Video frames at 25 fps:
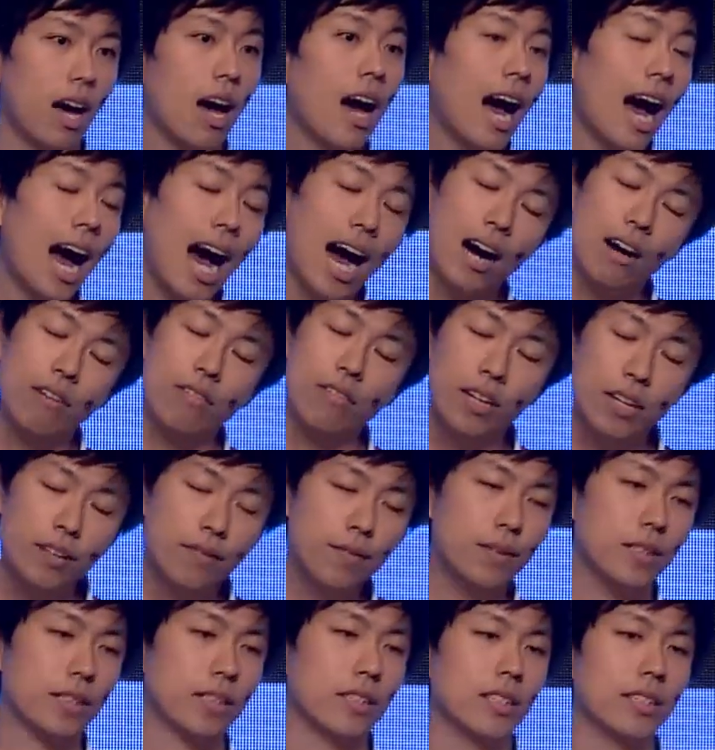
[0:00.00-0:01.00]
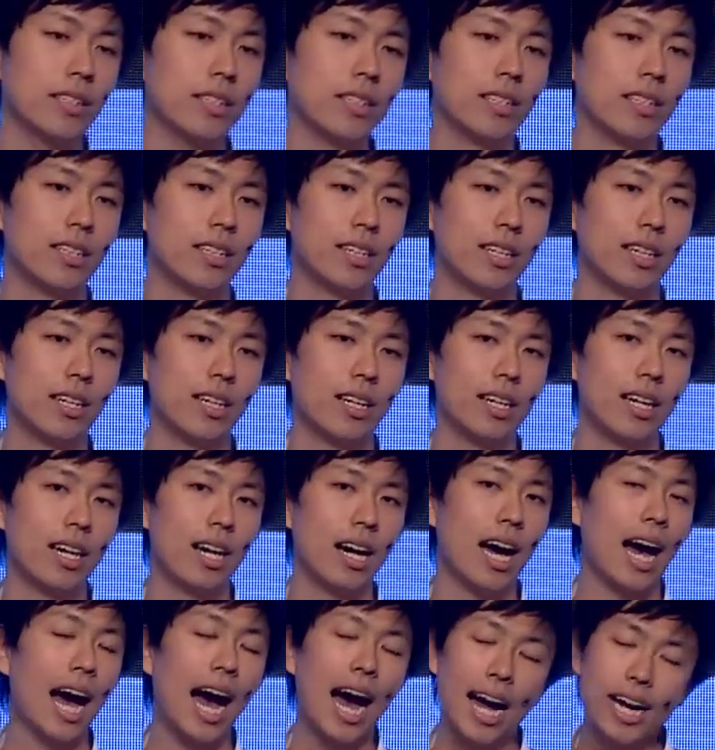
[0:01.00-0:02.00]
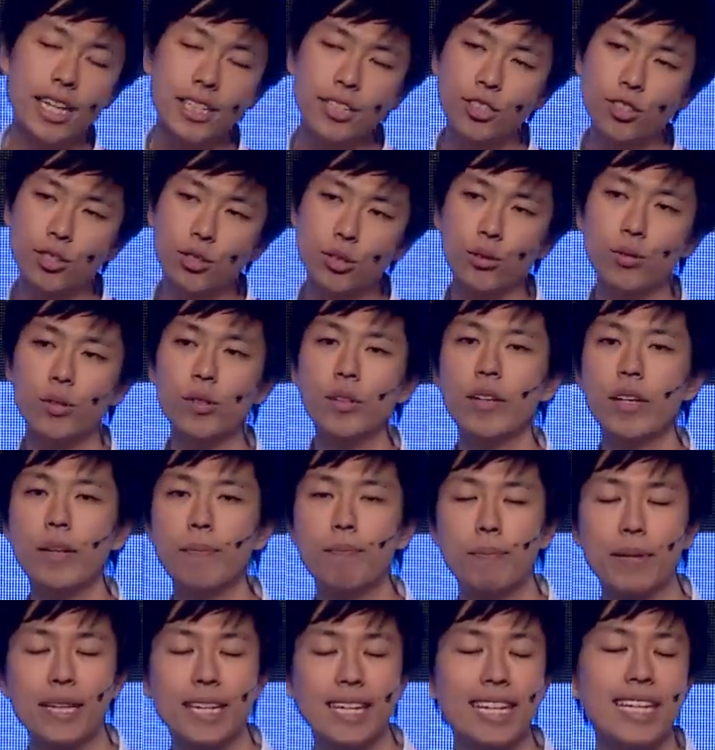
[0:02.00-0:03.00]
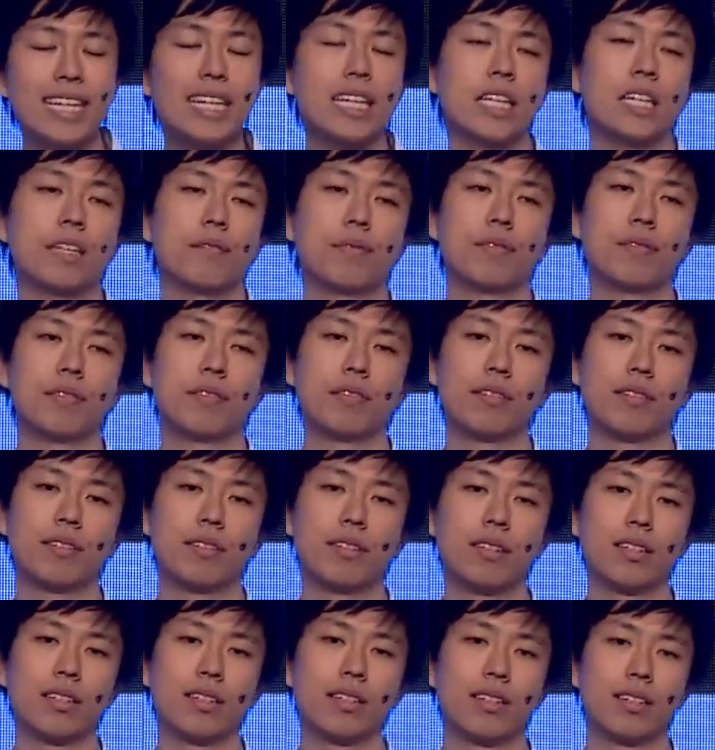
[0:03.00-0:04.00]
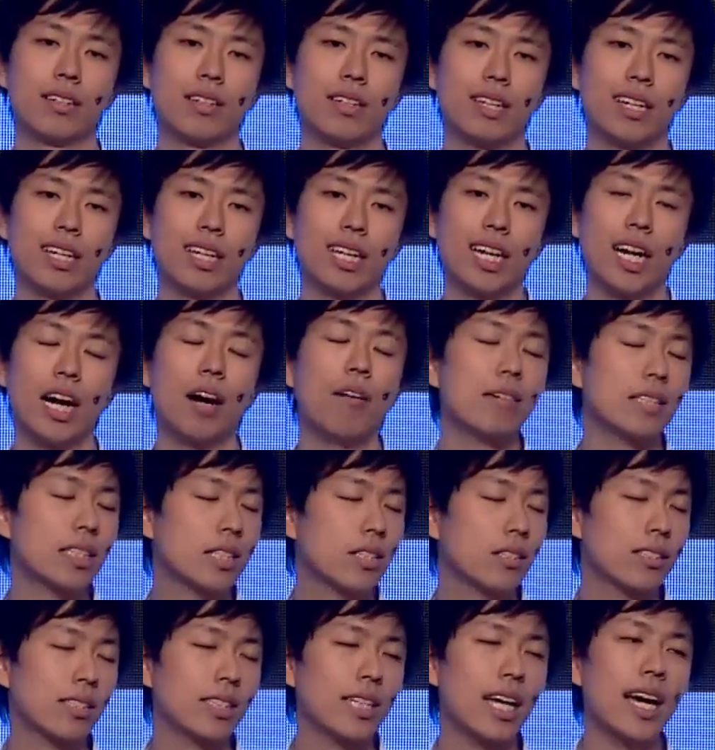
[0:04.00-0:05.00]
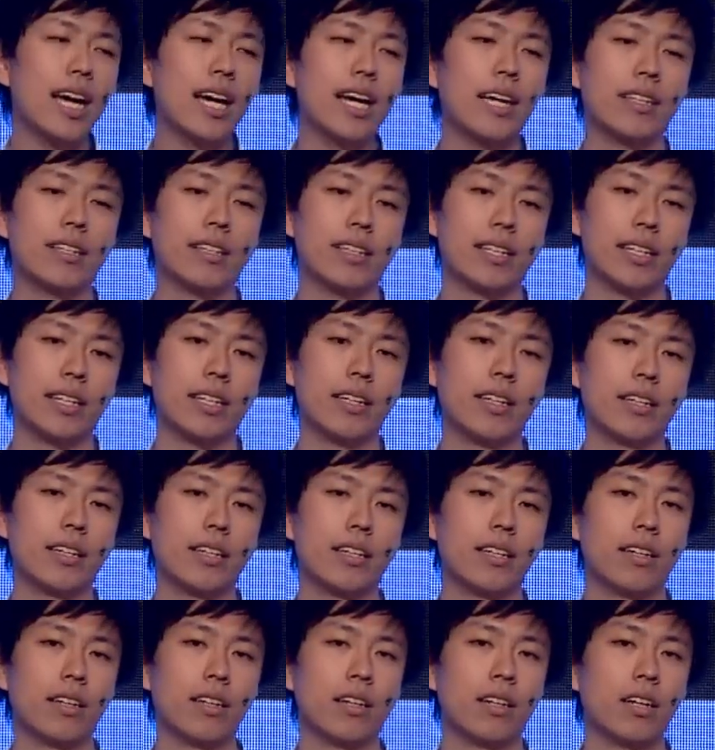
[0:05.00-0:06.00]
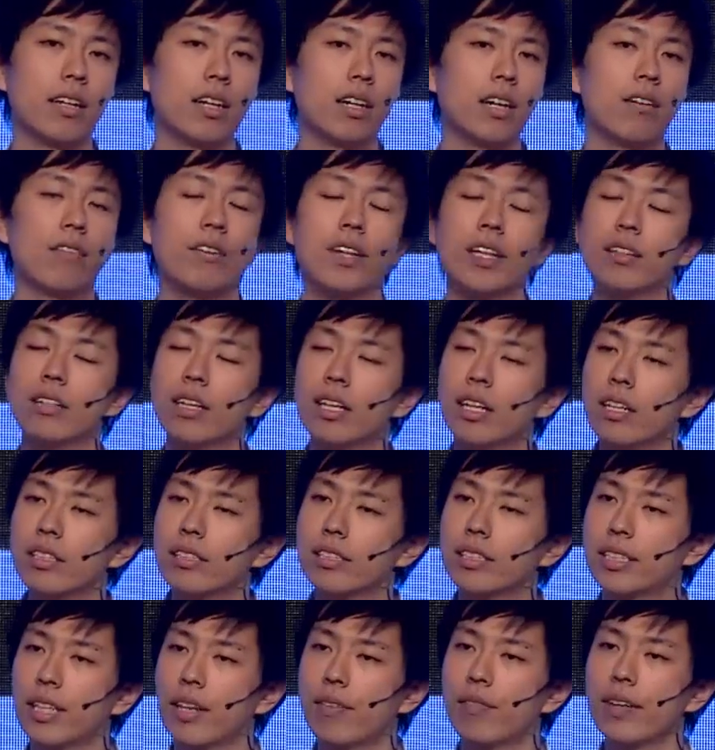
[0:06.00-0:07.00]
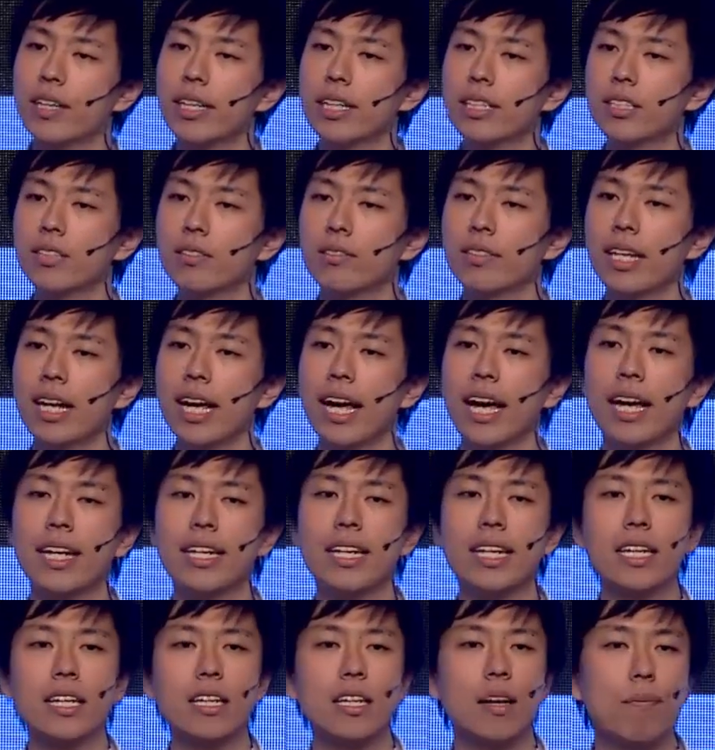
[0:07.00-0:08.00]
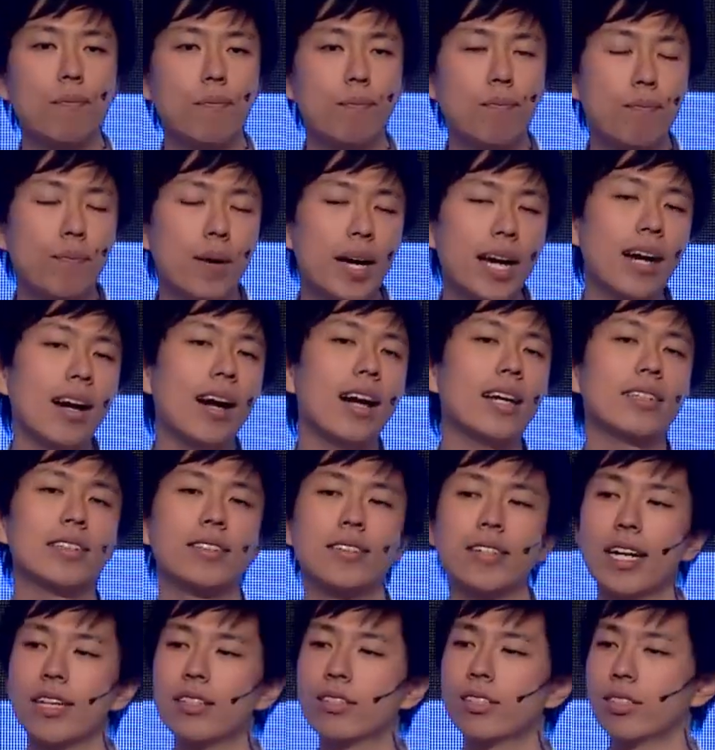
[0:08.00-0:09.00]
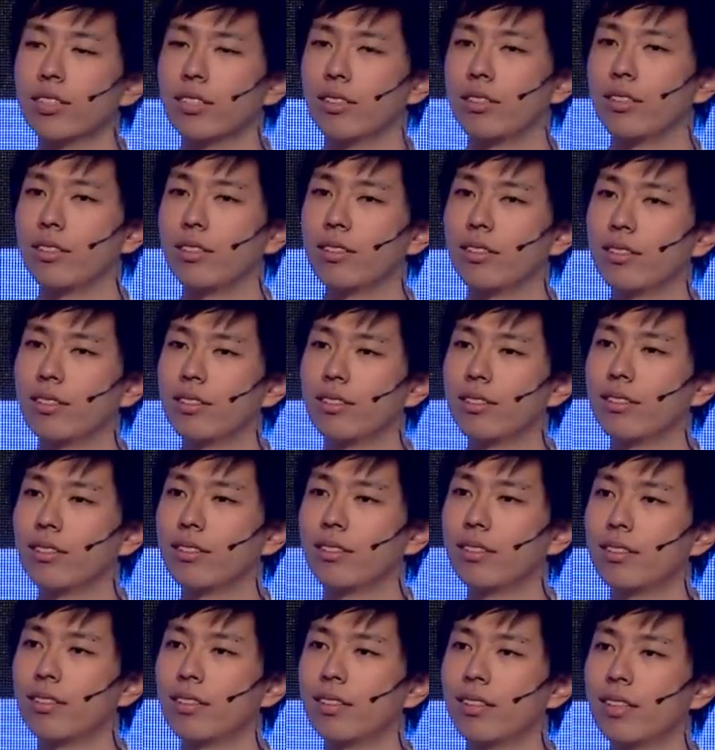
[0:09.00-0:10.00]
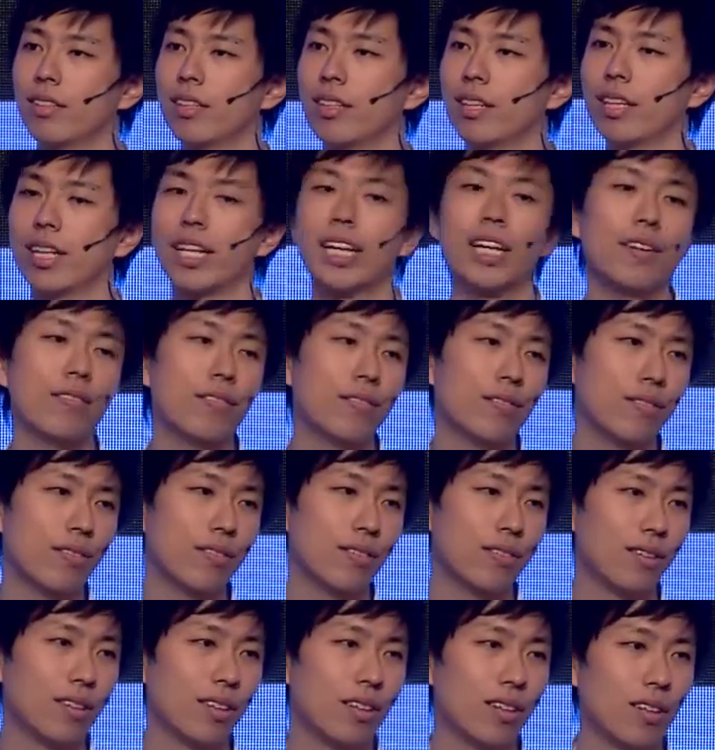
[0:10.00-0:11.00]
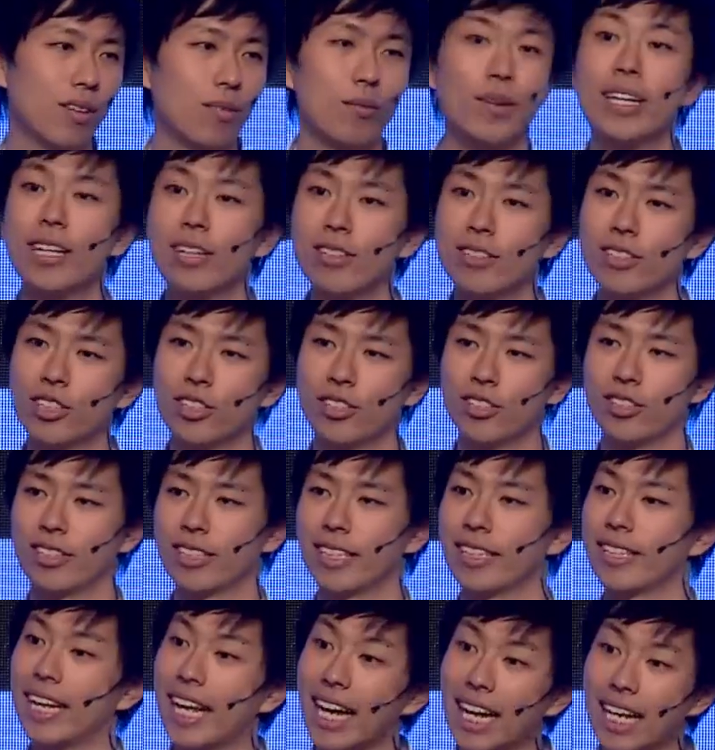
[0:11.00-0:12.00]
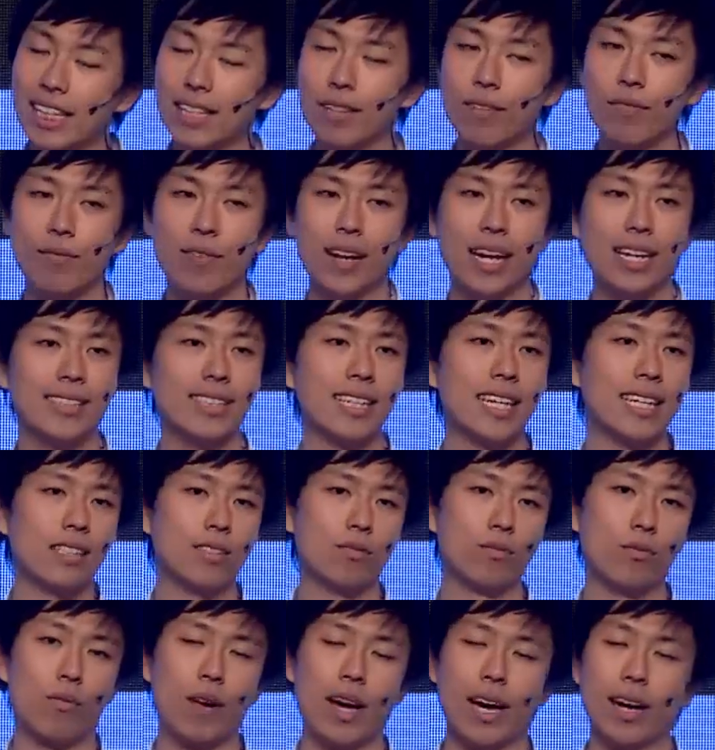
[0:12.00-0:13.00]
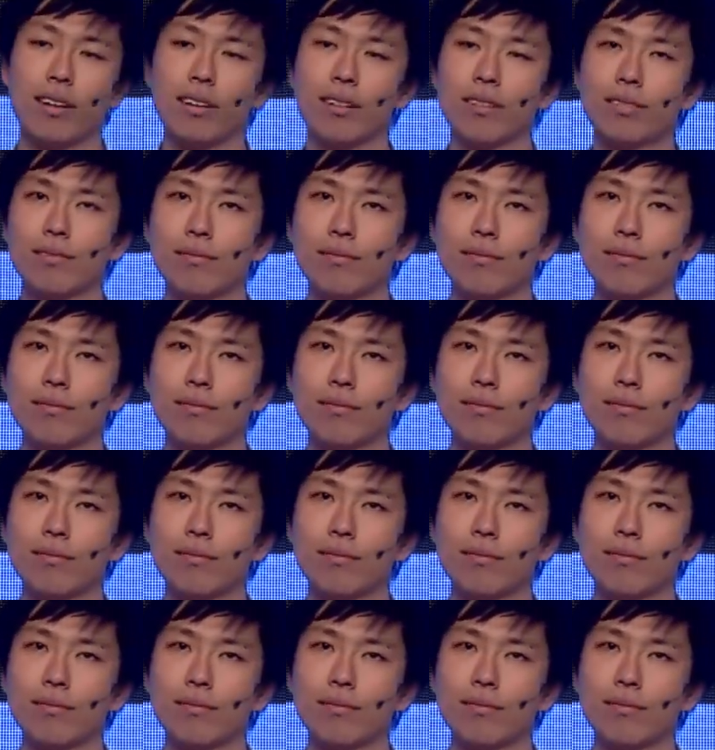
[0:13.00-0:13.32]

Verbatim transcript: However, I truly believe our society will definitely heading a better direction if we control the negative factors well.